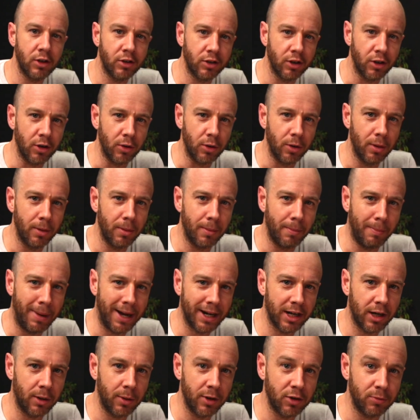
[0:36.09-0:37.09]
So,
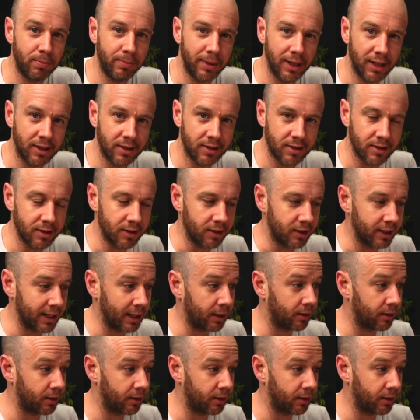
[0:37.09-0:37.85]
macOS Big Sur.